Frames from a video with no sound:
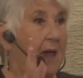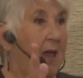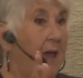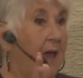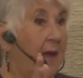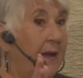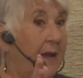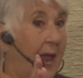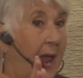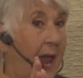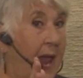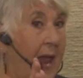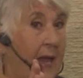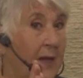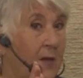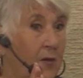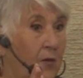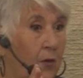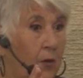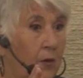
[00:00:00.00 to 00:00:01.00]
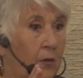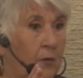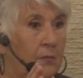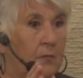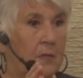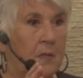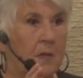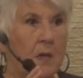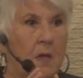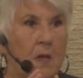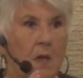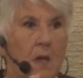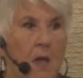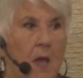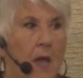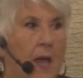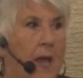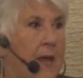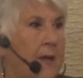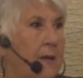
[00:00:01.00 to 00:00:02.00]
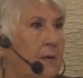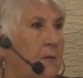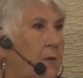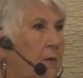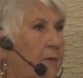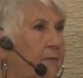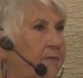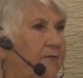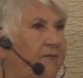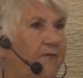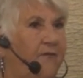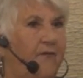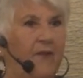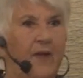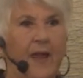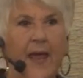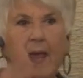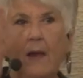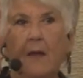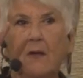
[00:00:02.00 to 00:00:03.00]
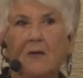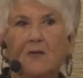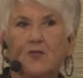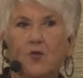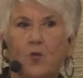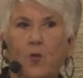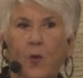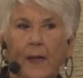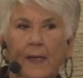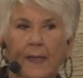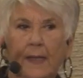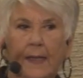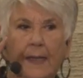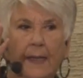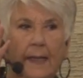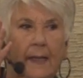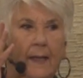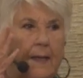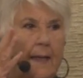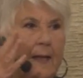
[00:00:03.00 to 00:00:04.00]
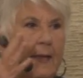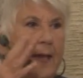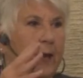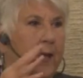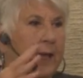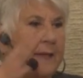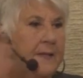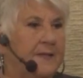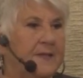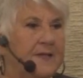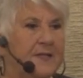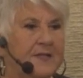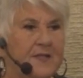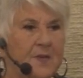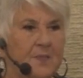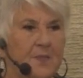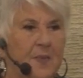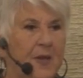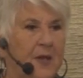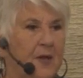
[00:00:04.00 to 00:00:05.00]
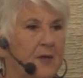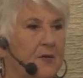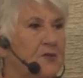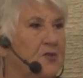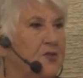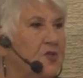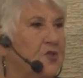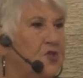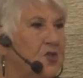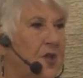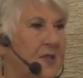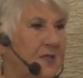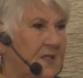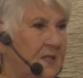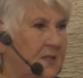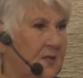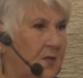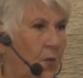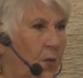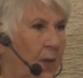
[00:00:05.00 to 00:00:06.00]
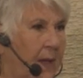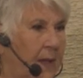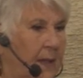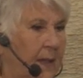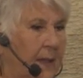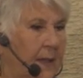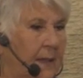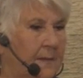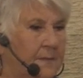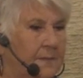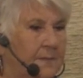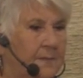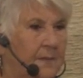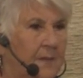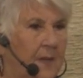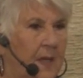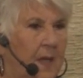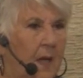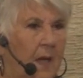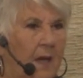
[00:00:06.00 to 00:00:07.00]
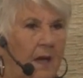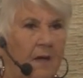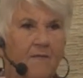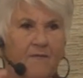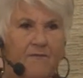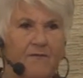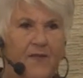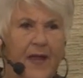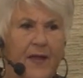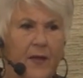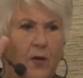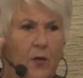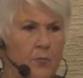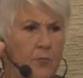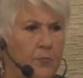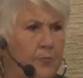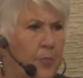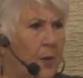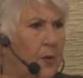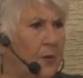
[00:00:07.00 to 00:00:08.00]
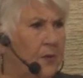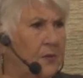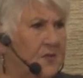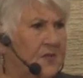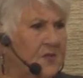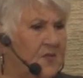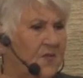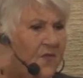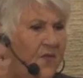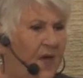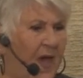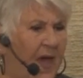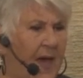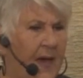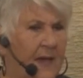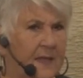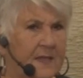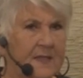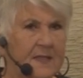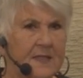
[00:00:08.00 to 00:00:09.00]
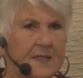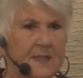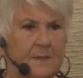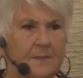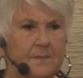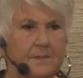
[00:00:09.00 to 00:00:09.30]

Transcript: And anger flares quickly and disappears just as quickly. Fire burns fast.